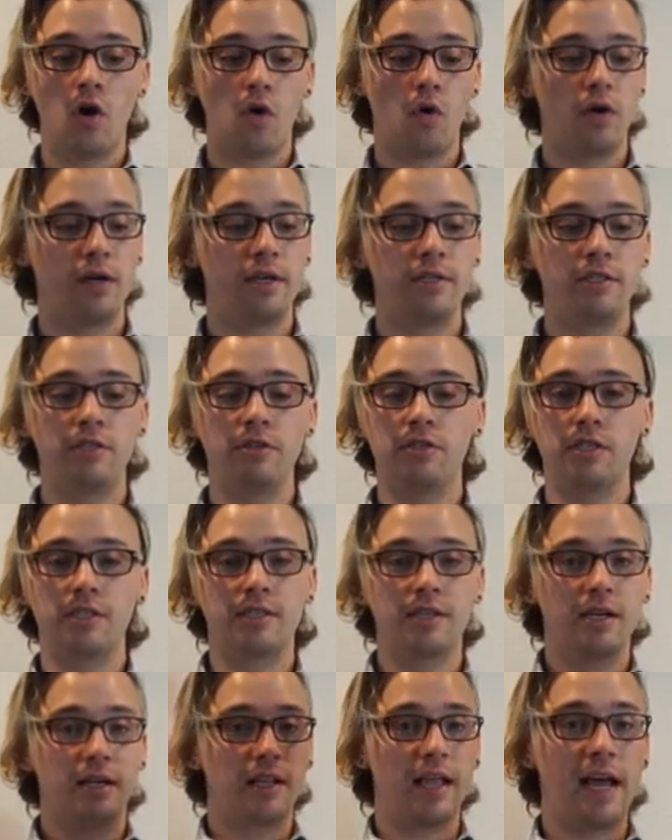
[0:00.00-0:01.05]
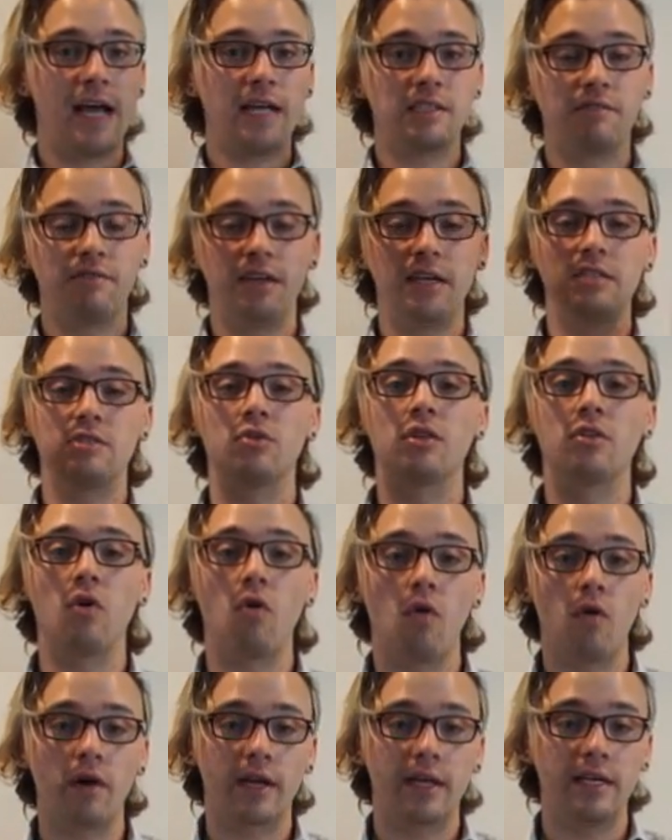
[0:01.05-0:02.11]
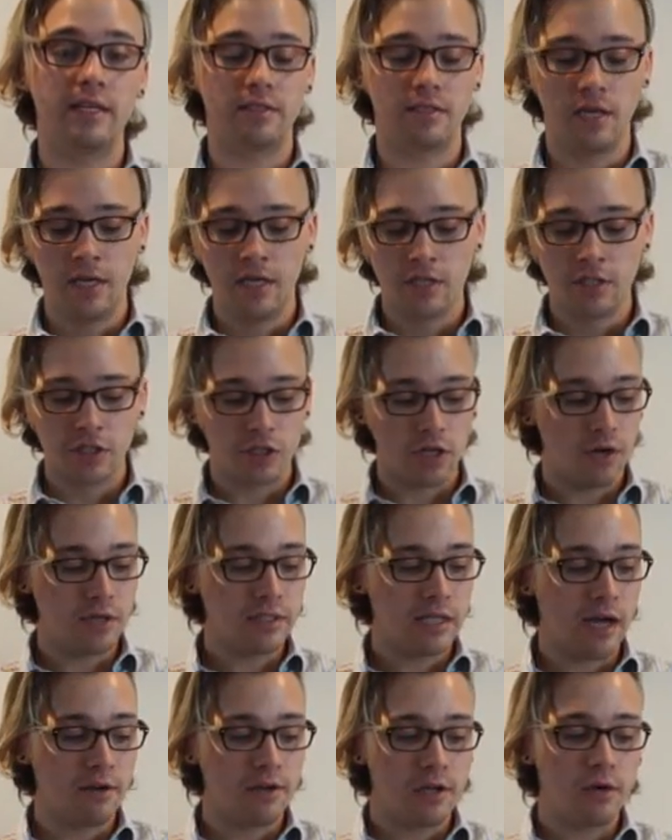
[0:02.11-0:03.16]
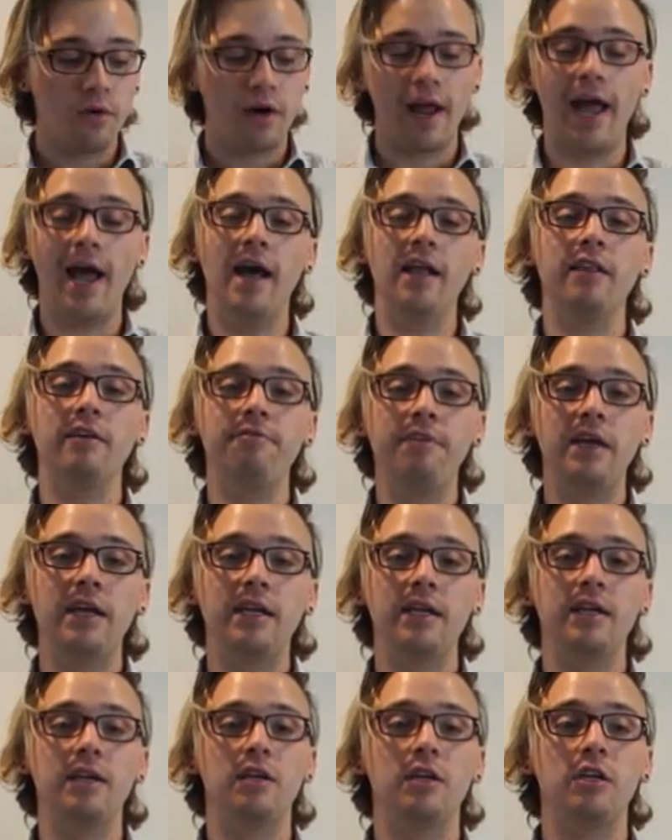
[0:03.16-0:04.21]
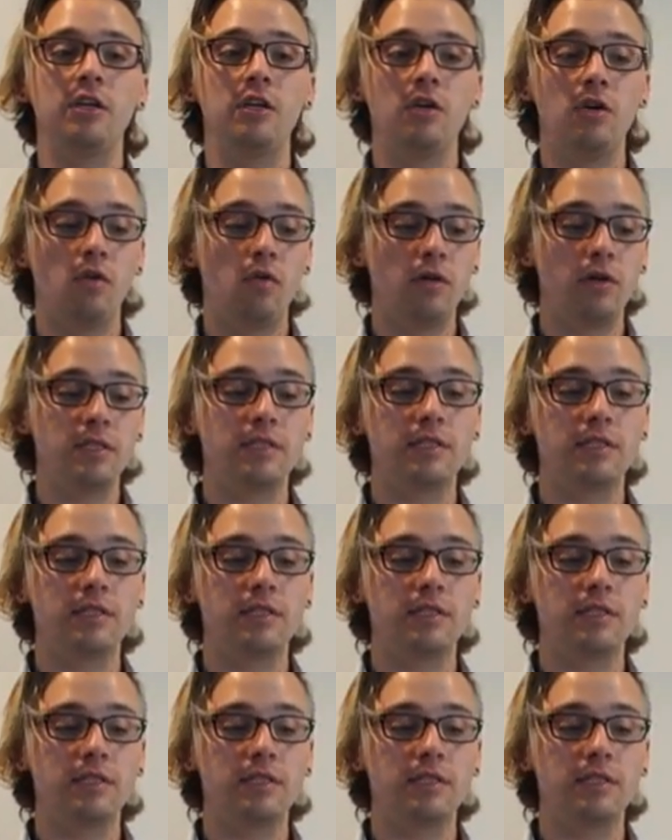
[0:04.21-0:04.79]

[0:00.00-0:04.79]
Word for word: or into just a glass vase with orchids. Show us how you are elevating your